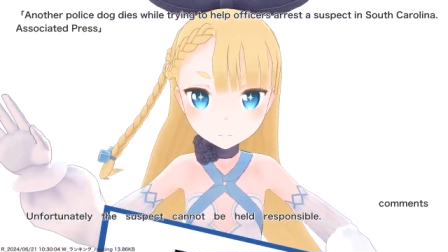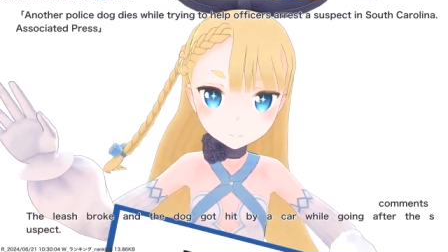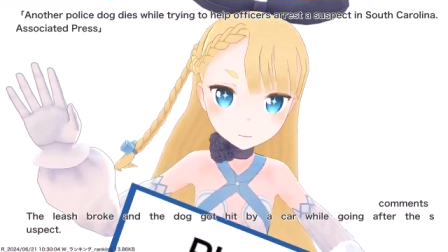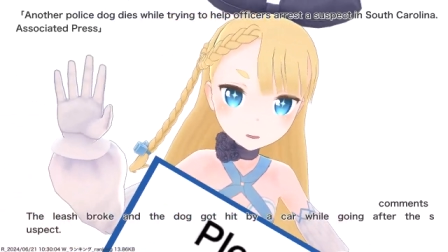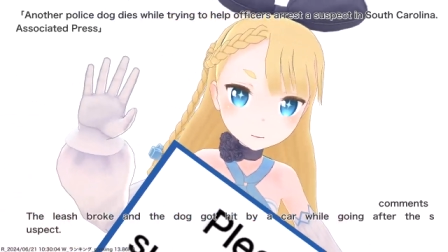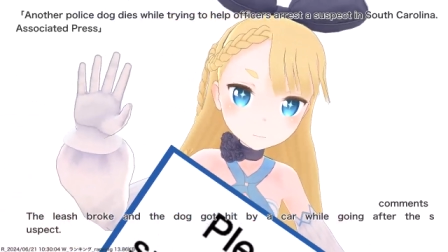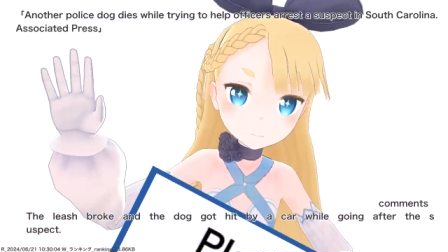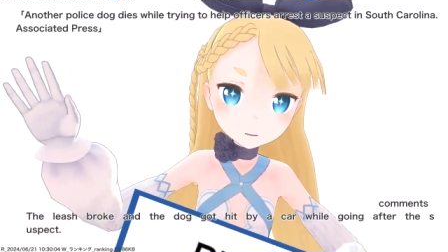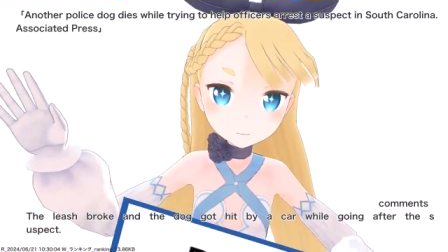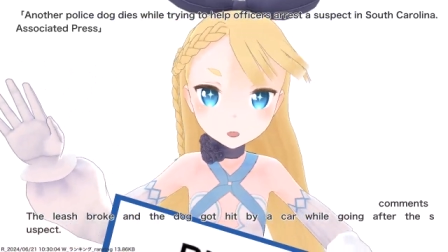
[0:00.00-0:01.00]
The
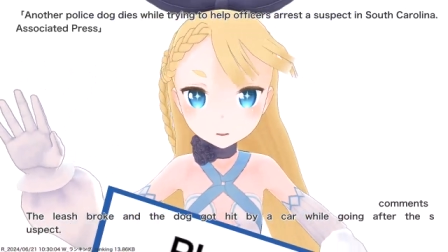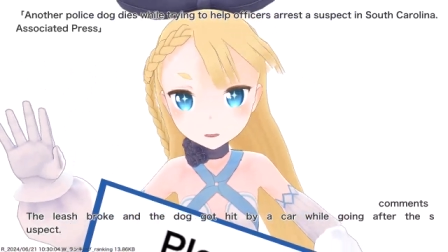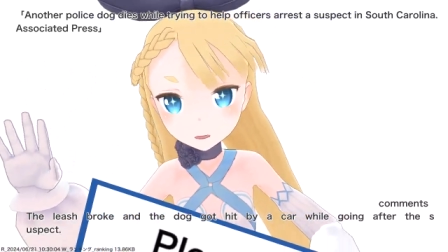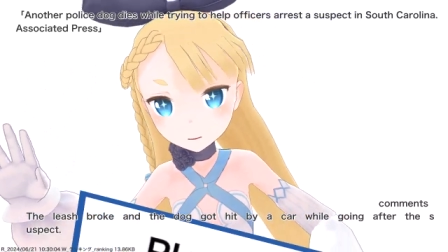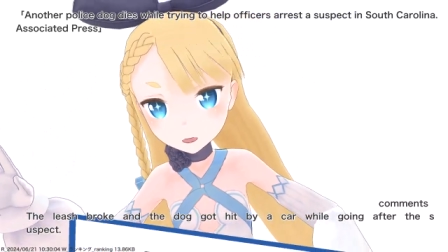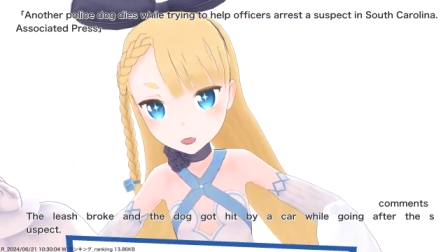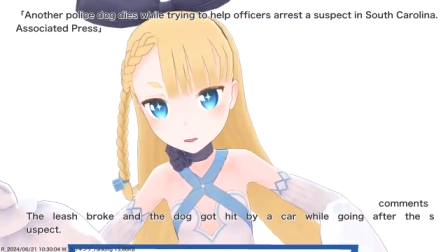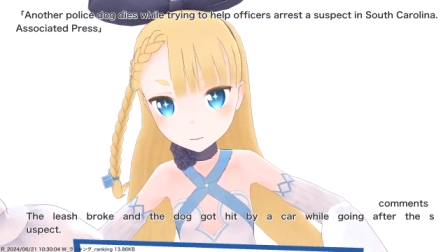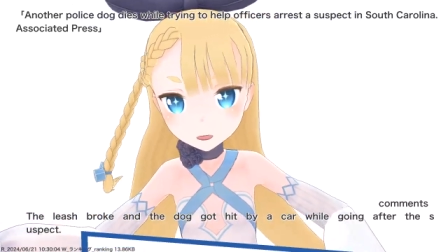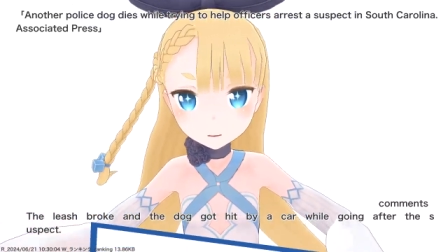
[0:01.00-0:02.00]
leash broke and the
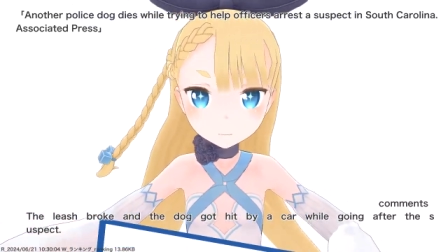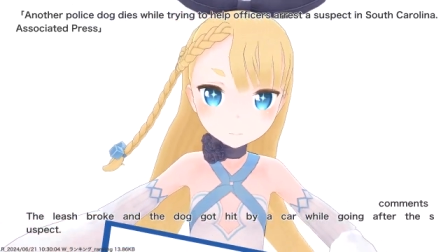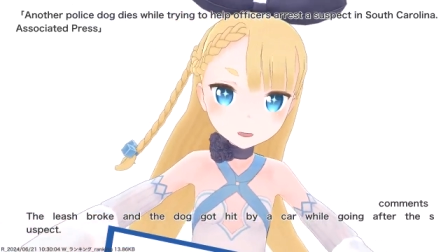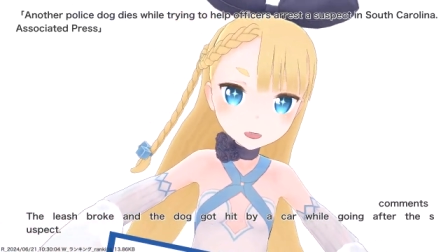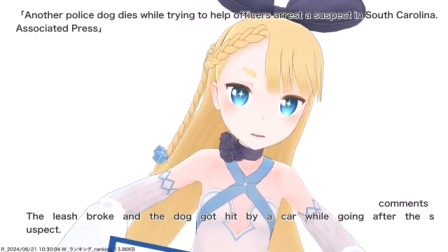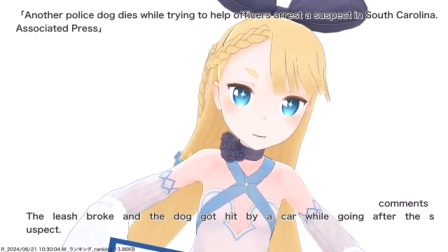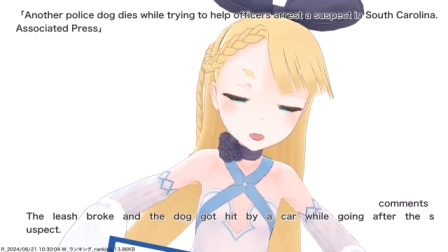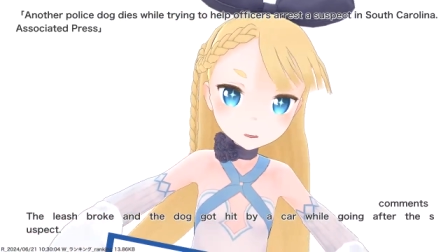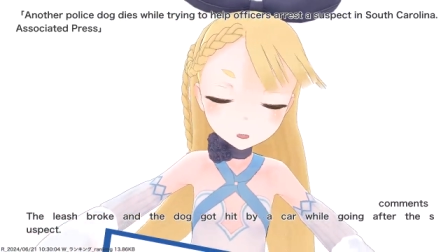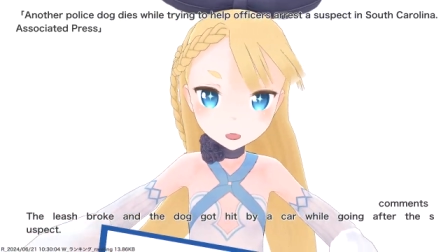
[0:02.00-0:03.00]
dog got hit by a
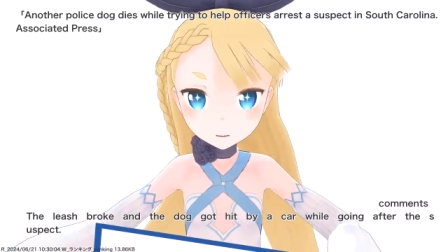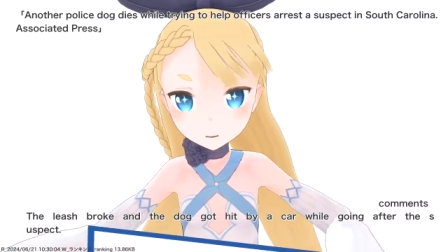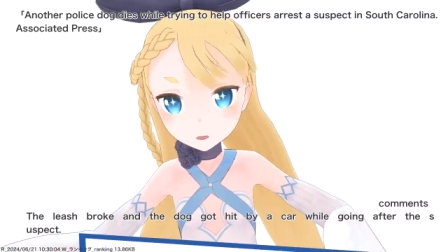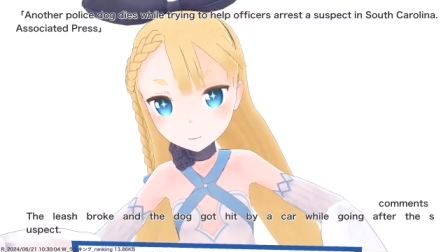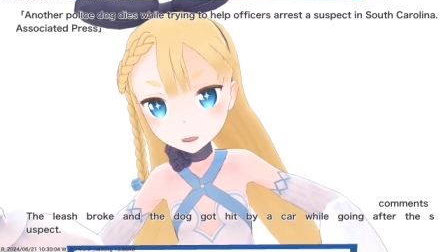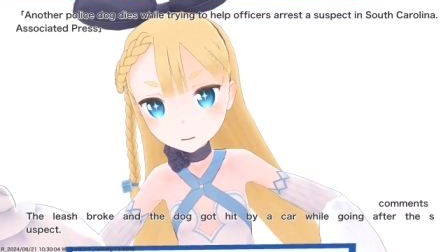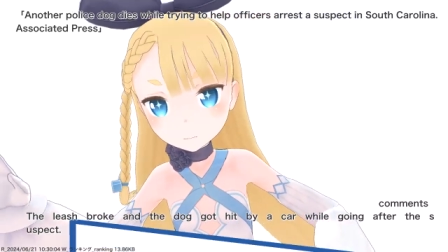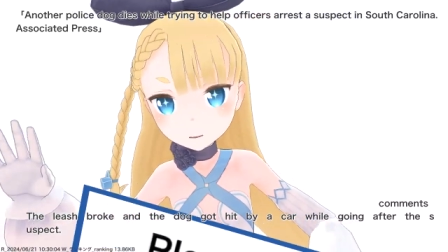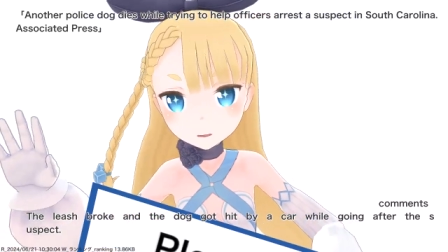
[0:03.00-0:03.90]
car while going after the